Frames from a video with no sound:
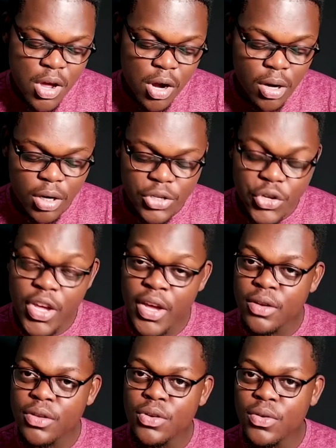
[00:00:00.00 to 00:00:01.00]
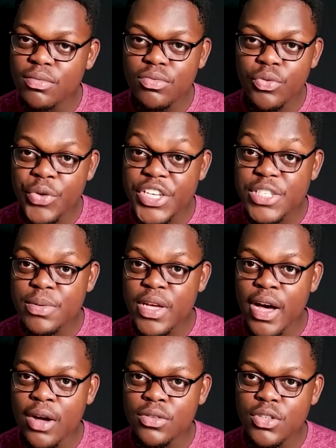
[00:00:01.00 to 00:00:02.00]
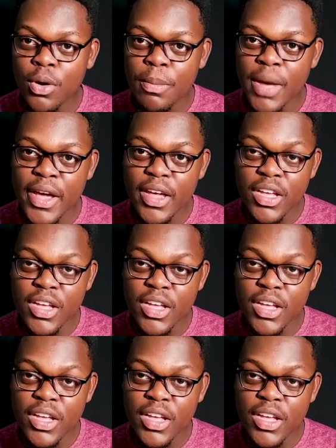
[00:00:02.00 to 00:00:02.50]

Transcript: Or you can, you know, reach me out on my